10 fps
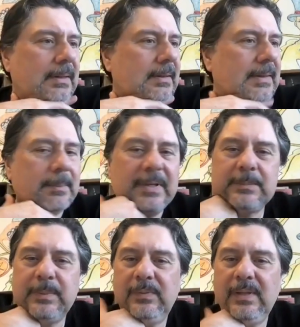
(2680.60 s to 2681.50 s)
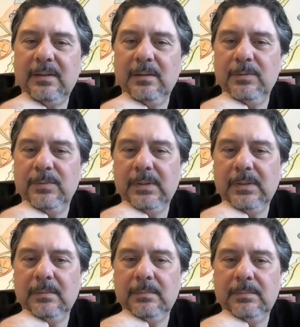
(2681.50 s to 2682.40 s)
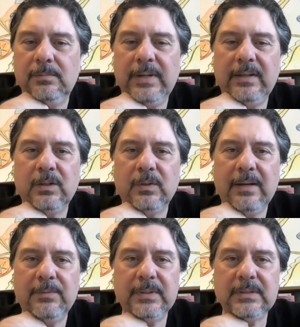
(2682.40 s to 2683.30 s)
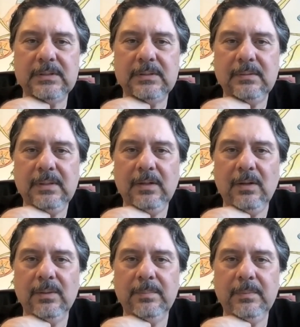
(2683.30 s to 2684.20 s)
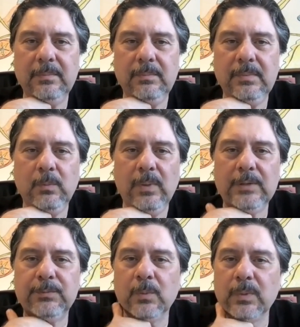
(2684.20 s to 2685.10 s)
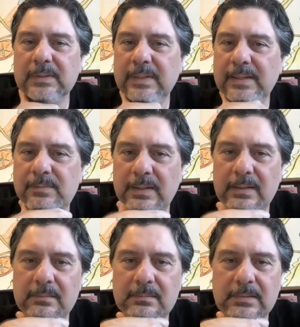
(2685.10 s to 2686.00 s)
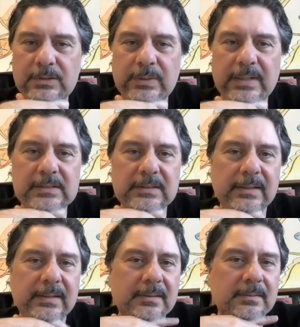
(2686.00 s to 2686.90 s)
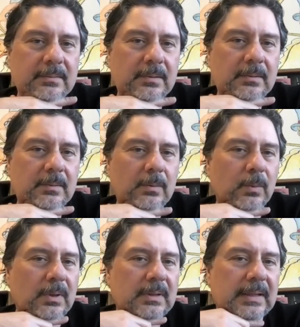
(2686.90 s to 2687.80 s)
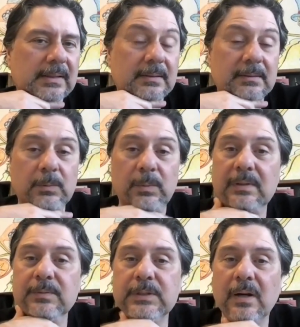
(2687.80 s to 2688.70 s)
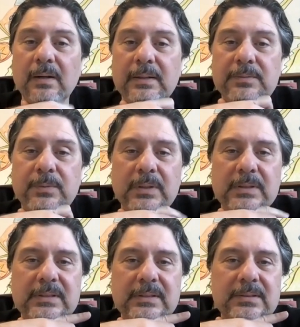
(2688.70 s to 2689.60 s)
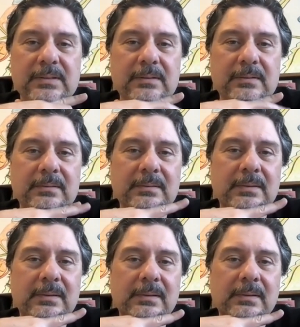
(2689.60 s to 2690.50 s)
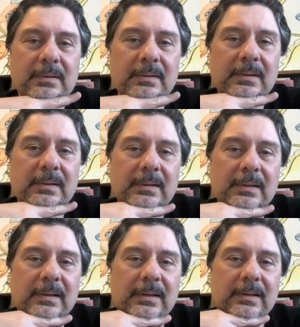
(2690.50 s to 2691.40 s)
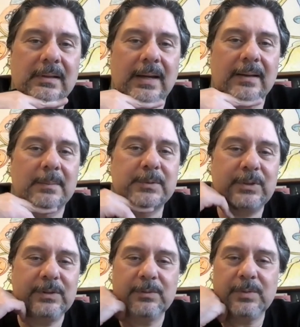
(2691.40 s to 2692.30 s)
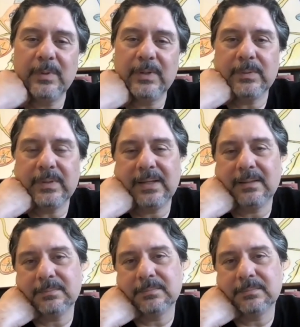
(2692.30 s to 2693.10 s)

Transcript: uh, that makes me think of uh, Fantagraphics and all the the wonderful work they've done in translating work, like uh, the work of Tardi, for instance. Yeah, I, am sure you're familiar with that.